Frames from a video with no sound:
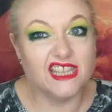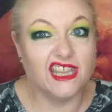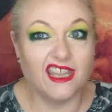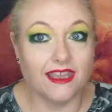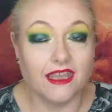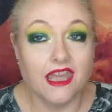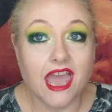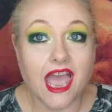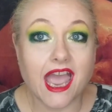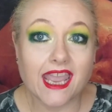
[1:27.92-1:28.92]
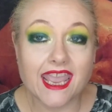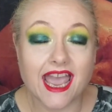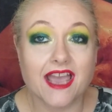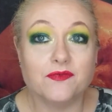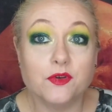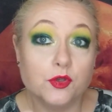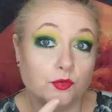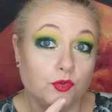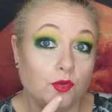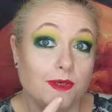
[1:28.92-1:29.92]
yeah. I have
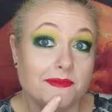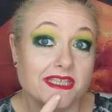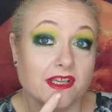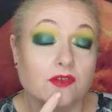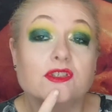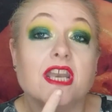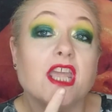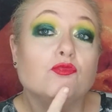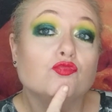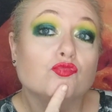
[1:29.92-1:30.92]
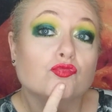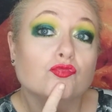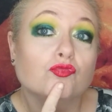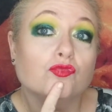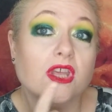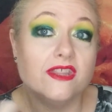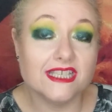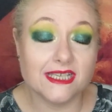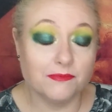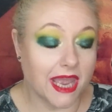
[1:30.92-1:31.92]
new lipstick on today.
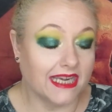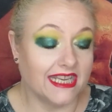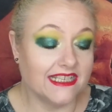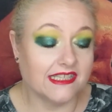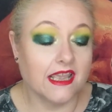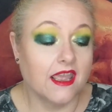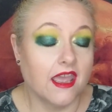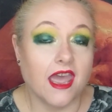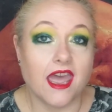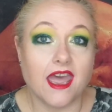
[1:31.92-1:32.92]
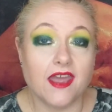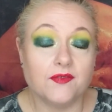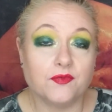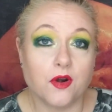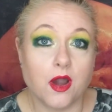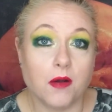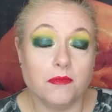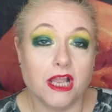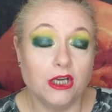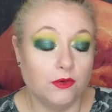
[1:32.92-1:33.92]
This is Manny's.
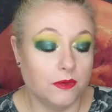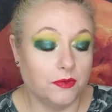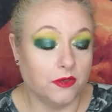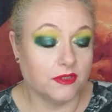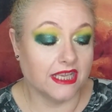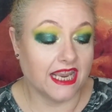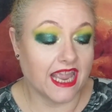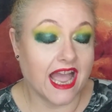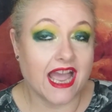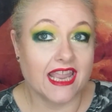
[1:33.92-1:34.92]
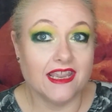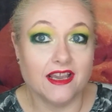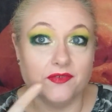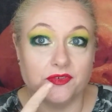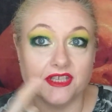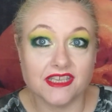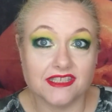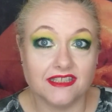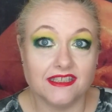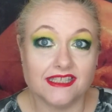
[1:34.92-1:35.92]
From Luna Beauty. I have
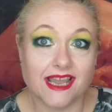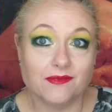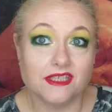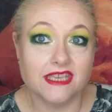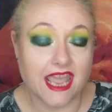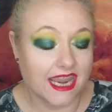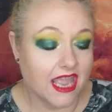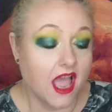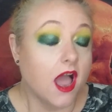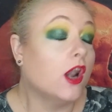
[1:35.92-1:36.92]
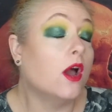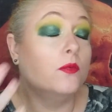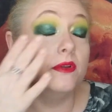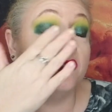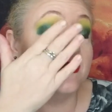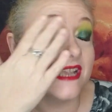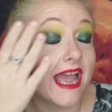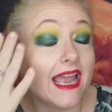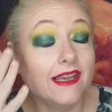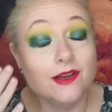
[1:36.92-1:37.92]
tested this out today, along with this
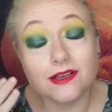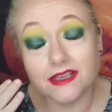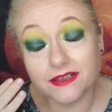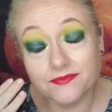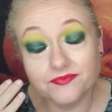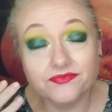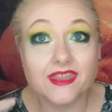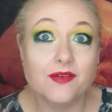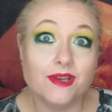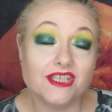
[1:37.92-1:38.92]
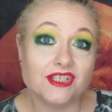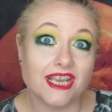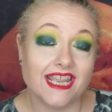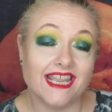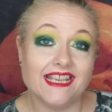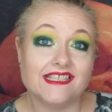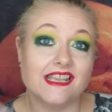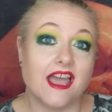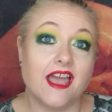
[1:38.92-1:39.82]
eye look, which is